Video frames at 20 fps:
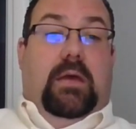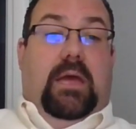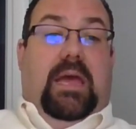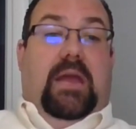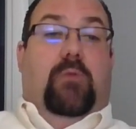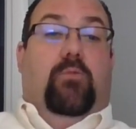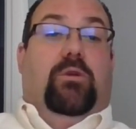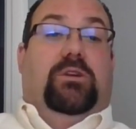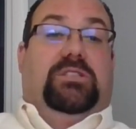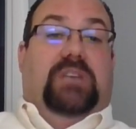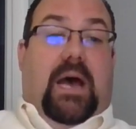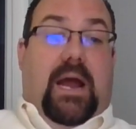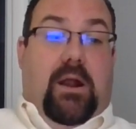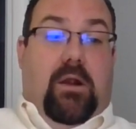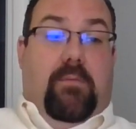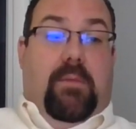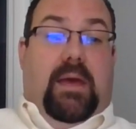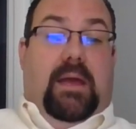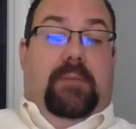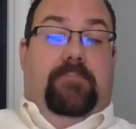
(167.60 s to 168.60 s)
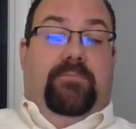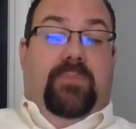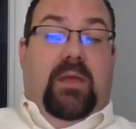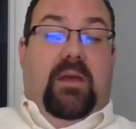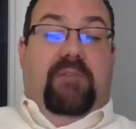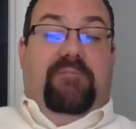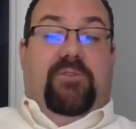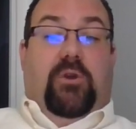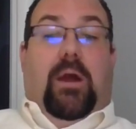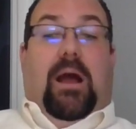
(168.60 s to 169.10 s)
in retirement
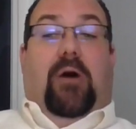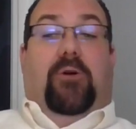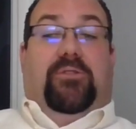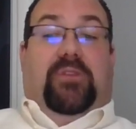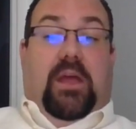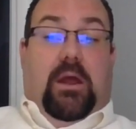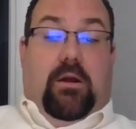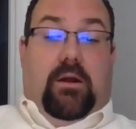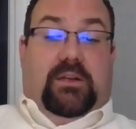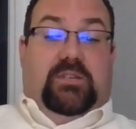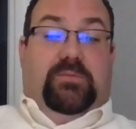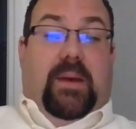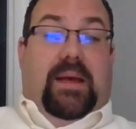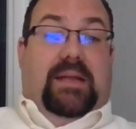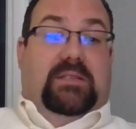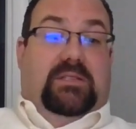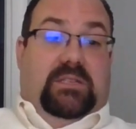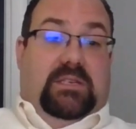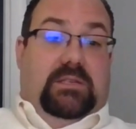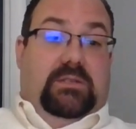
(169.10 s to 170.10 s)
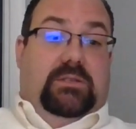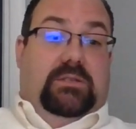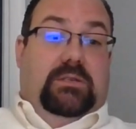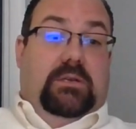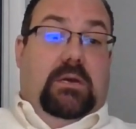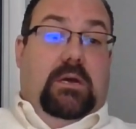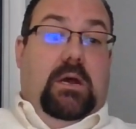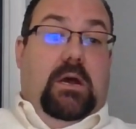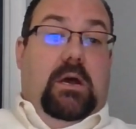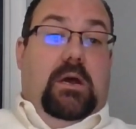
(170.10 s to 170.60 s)
for healthcare expenses.
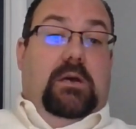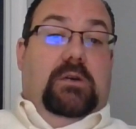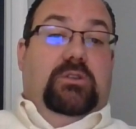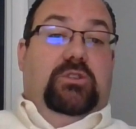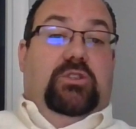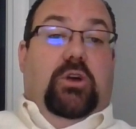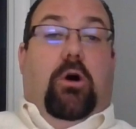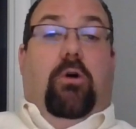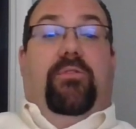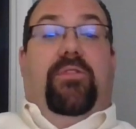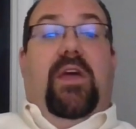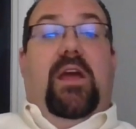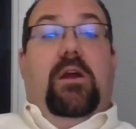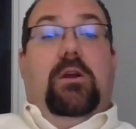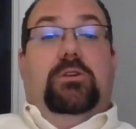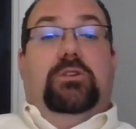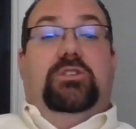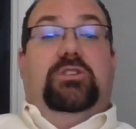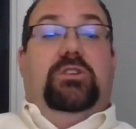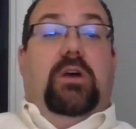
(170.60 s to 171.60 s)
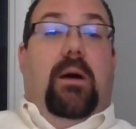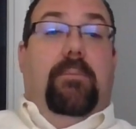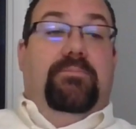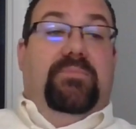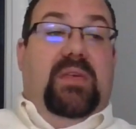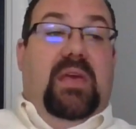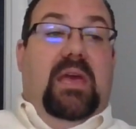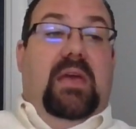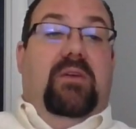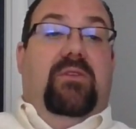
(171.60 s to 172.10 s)
So there's
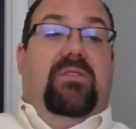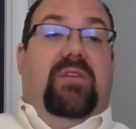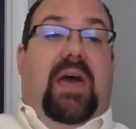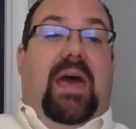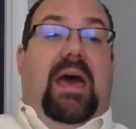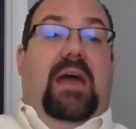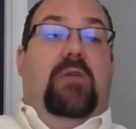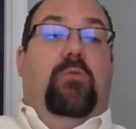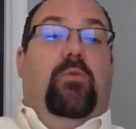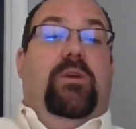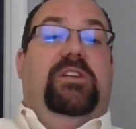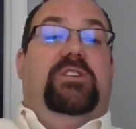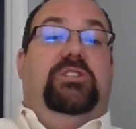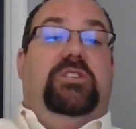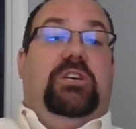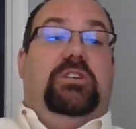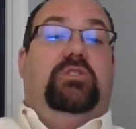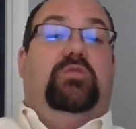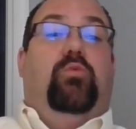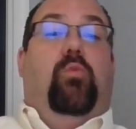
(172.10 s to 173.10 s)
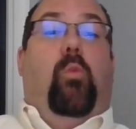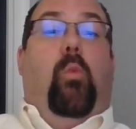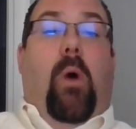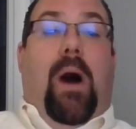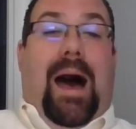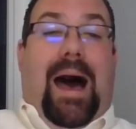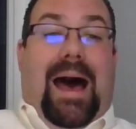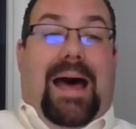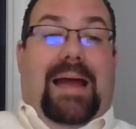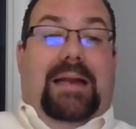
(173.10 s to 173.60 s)
something that we just
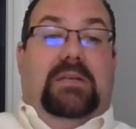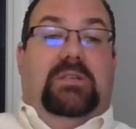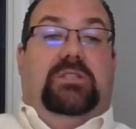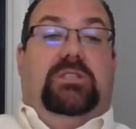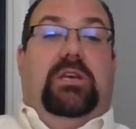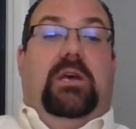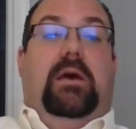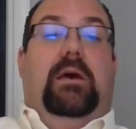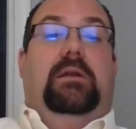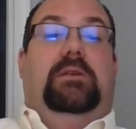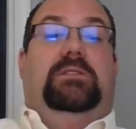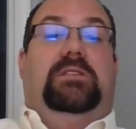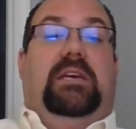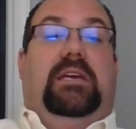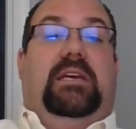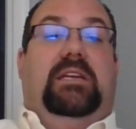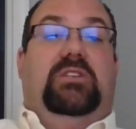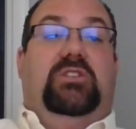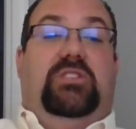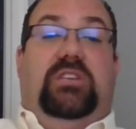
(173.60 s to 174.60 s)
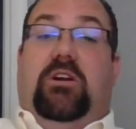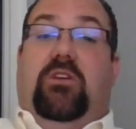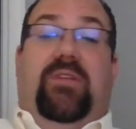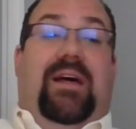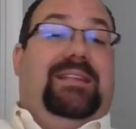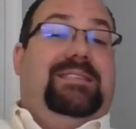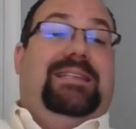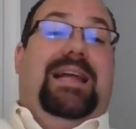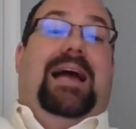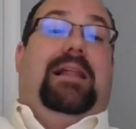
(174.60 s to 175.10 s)
want to, to consider.
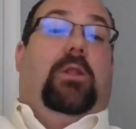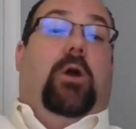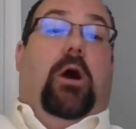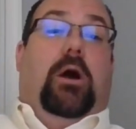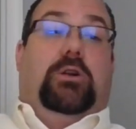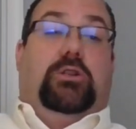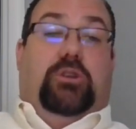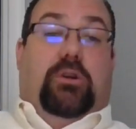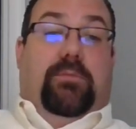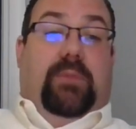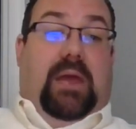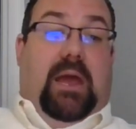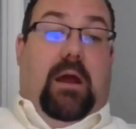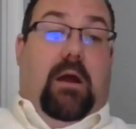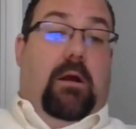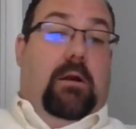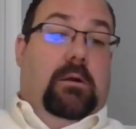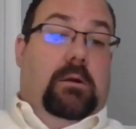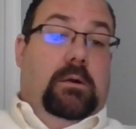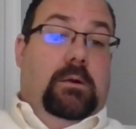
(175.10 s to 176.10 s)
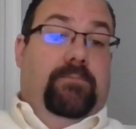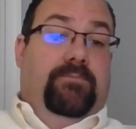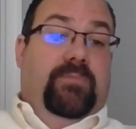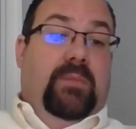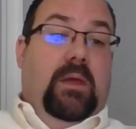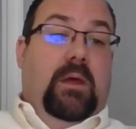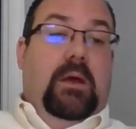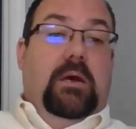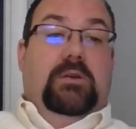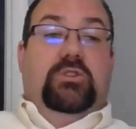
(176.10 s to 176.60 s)
That's not long term care.
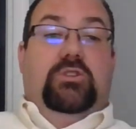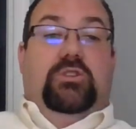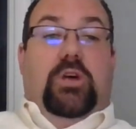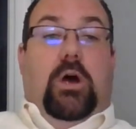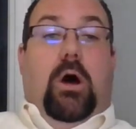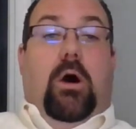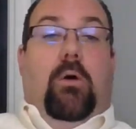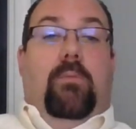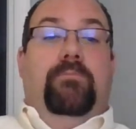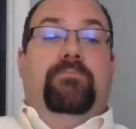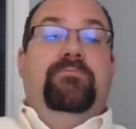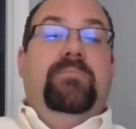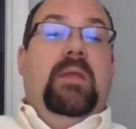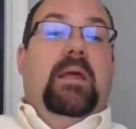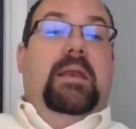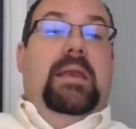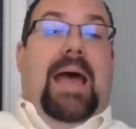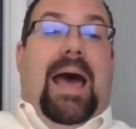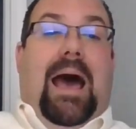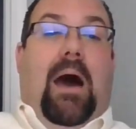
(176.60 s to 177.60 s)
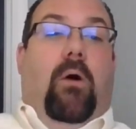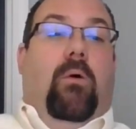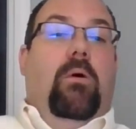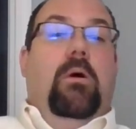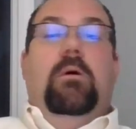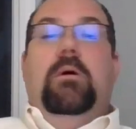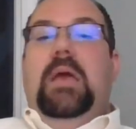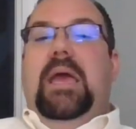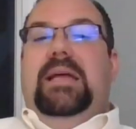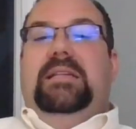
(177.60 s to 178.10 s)
So now
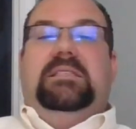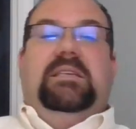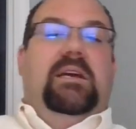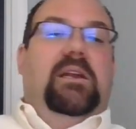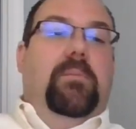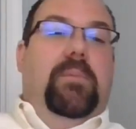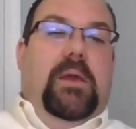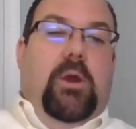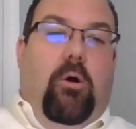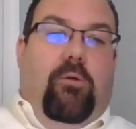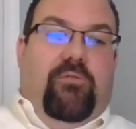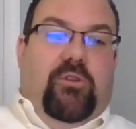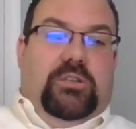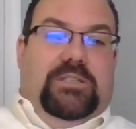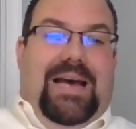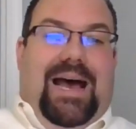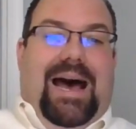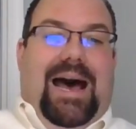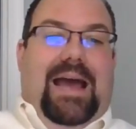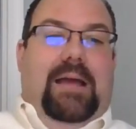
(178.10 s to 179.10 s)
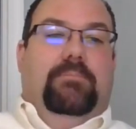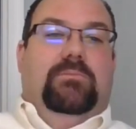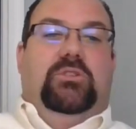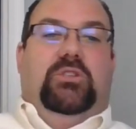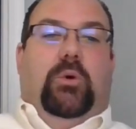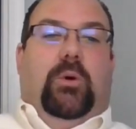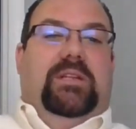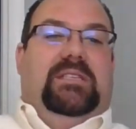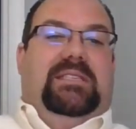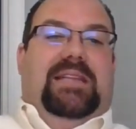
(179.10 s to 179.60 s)
it's going to be over time.
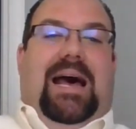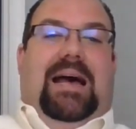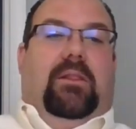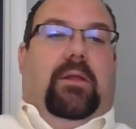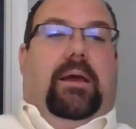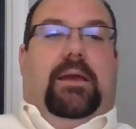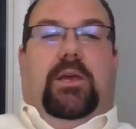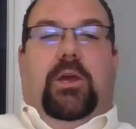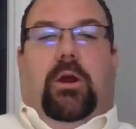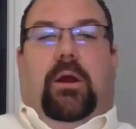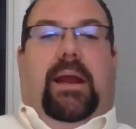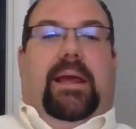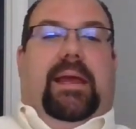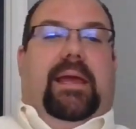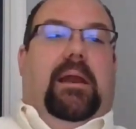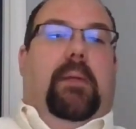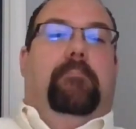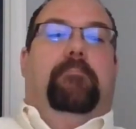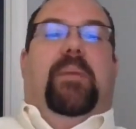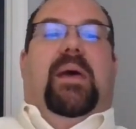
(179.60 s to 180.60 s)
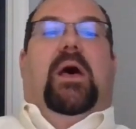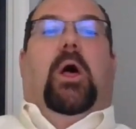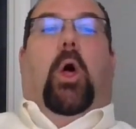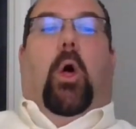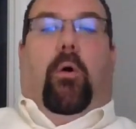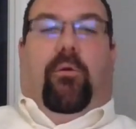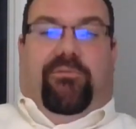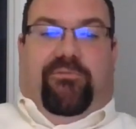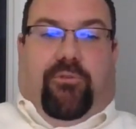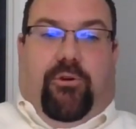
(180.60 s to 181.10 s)
So it's not like you're going to get a
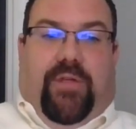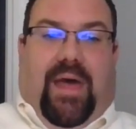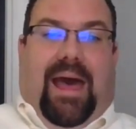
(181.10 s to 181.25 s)
bill for